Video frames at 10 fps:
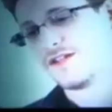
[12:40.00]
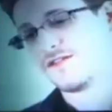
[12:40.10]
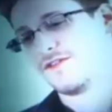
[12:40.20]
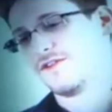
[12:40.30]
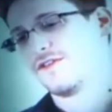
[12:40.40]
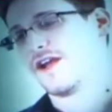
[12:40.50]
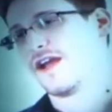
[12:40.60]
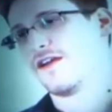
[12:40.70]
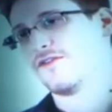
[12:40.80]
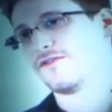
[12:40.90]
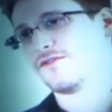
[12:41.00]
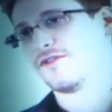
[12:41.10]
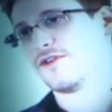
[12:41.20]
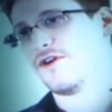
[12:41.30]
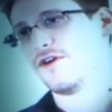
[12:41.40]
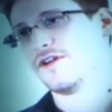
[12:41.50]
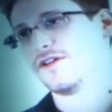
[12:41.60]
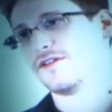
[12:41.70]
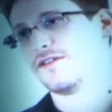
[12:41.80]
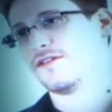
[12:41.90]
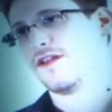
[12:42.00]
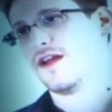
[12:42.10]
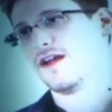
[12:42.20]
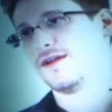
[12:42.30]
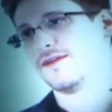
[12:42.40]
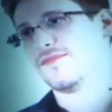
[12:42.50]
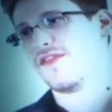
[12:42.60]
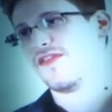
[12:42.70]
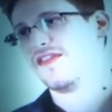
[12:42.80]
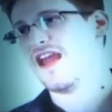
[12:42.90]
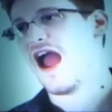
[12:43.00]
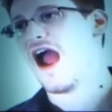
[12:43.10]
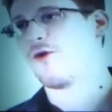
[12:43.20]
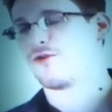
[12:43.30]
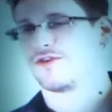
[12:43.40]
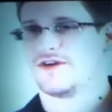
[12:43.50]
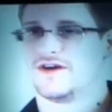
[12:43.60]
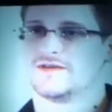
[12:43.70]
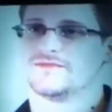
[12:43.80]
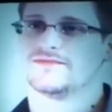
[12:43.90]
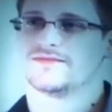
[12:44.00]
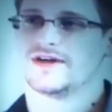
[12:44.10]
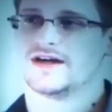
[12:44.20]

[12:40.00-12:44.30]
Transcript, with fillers: greatest fear that I have regarding the outcome